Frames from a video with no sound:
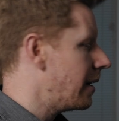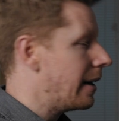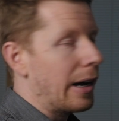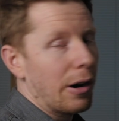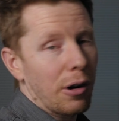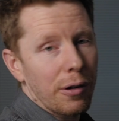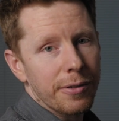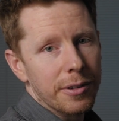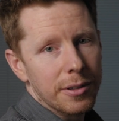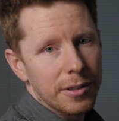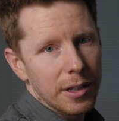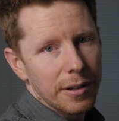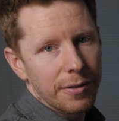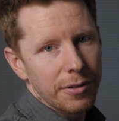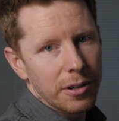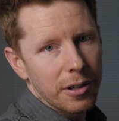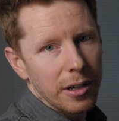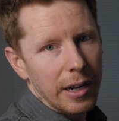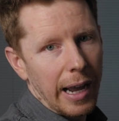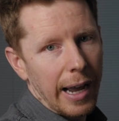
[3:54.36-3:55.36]
Now obviously if
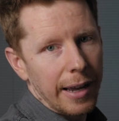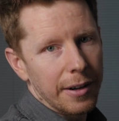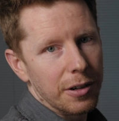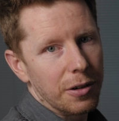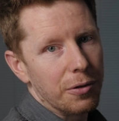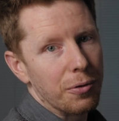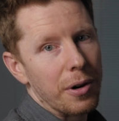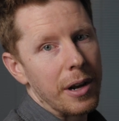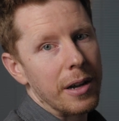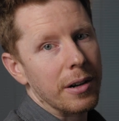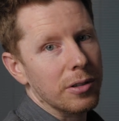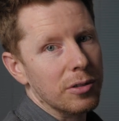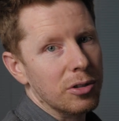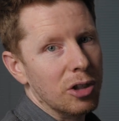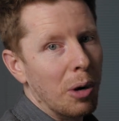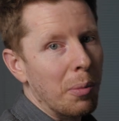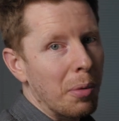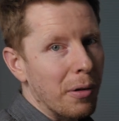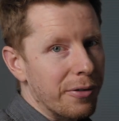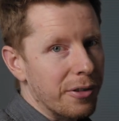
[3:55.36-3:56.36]
you're going to add a grade on
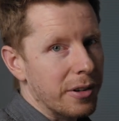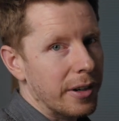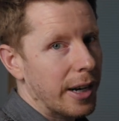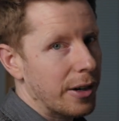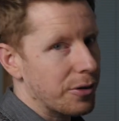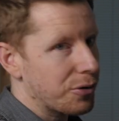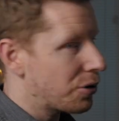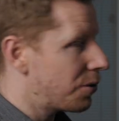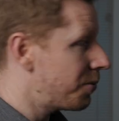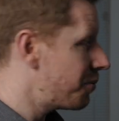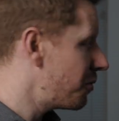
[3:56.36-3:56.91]
top of your natural